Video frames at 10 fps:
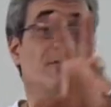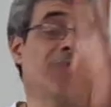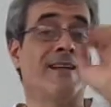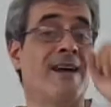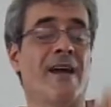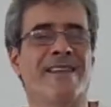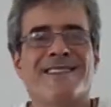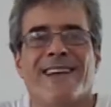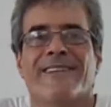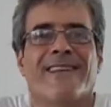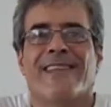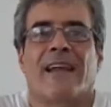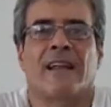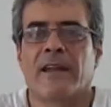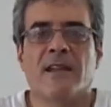that guy. He's kind of
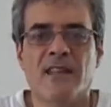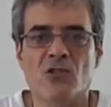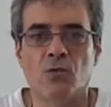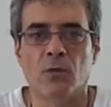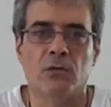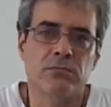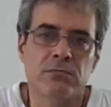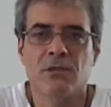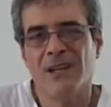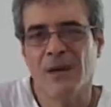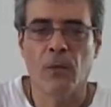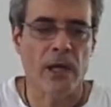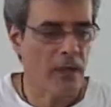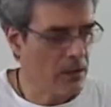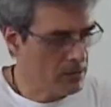like Clint Eastwood in a
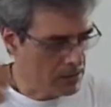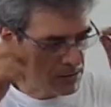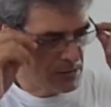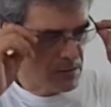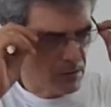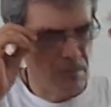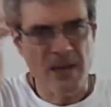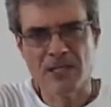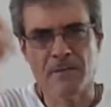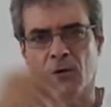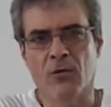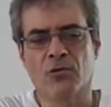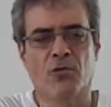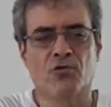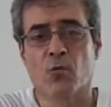way. Reminds me of all
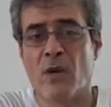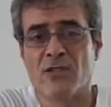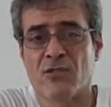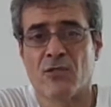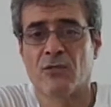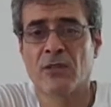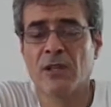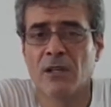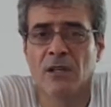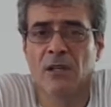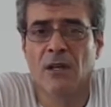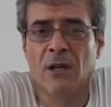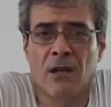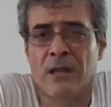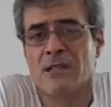those Western
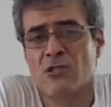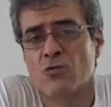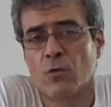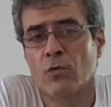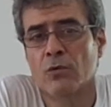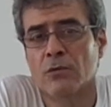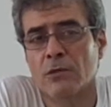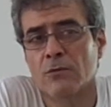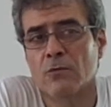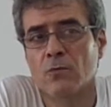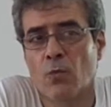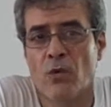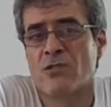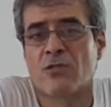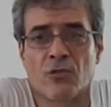Clint Eastwood
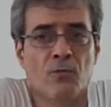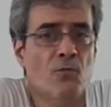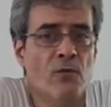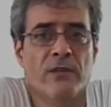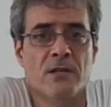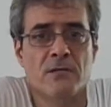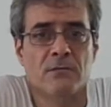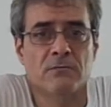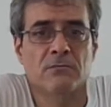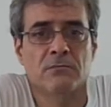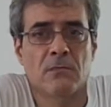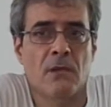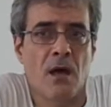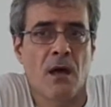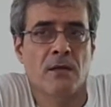Western movies
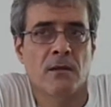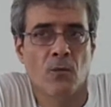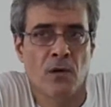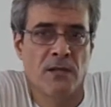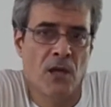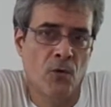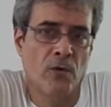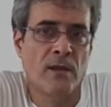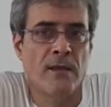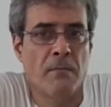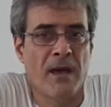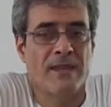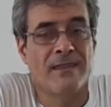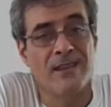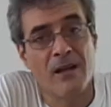not the one that good and the
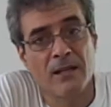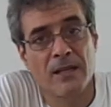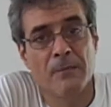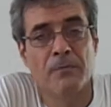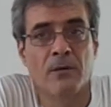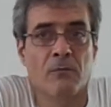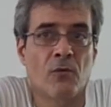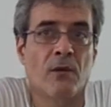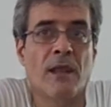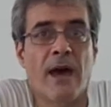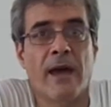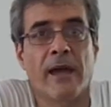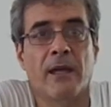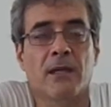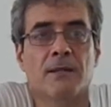bad and the ugly, but more
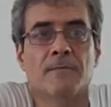like